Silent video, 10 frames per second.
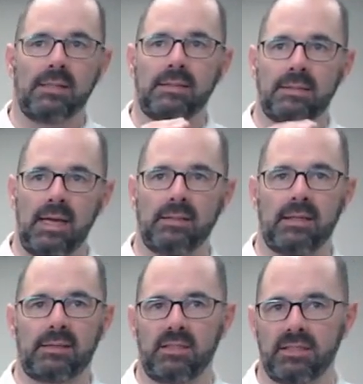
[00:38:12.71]

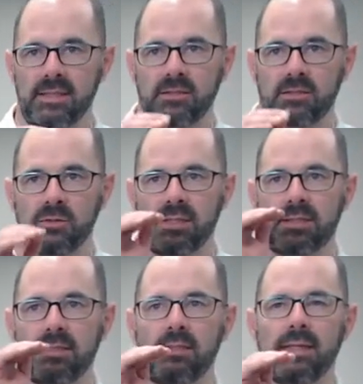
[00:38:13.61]
technically the sensor is still